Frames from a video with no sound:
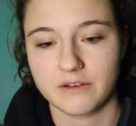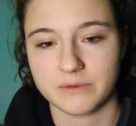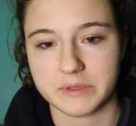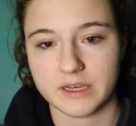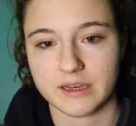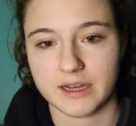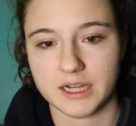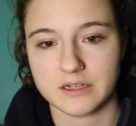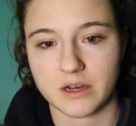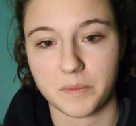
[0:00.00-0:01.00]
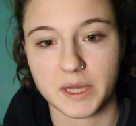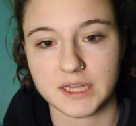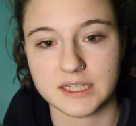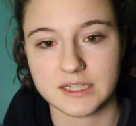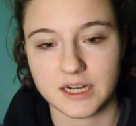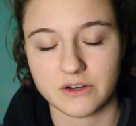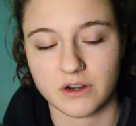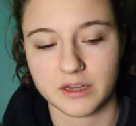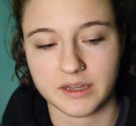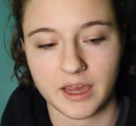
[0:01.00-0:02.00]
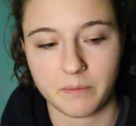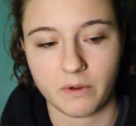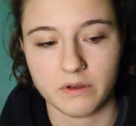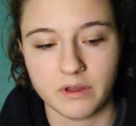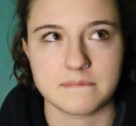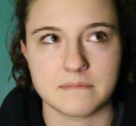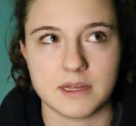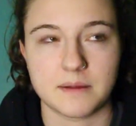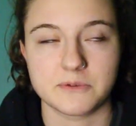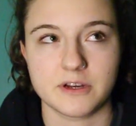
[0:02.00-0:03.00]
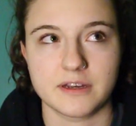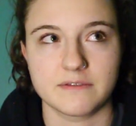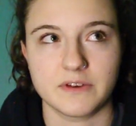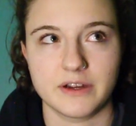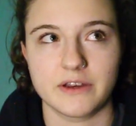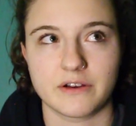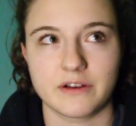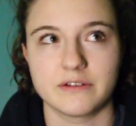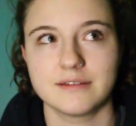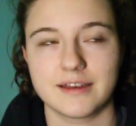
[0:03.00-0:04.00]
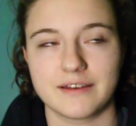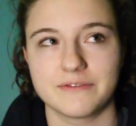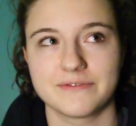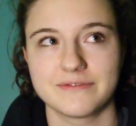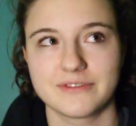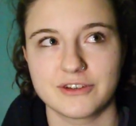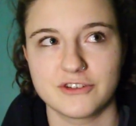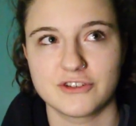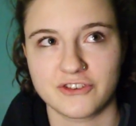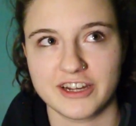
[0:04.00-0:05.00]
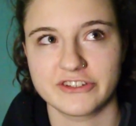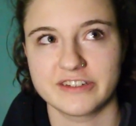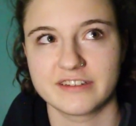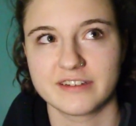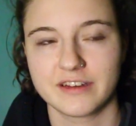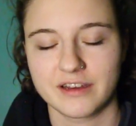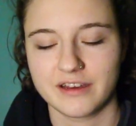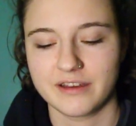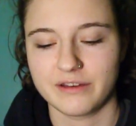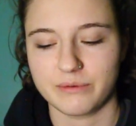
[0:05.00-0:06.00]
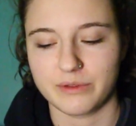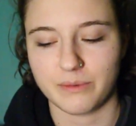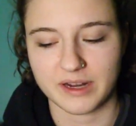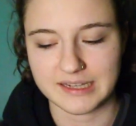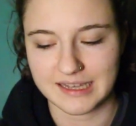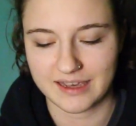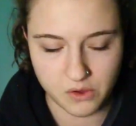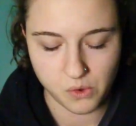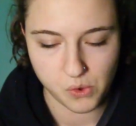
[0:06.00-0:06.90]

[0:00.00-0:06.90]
was like, I need to talk about this, and I turned on the camera, and I'm trying very hard to have good discretion with what I say.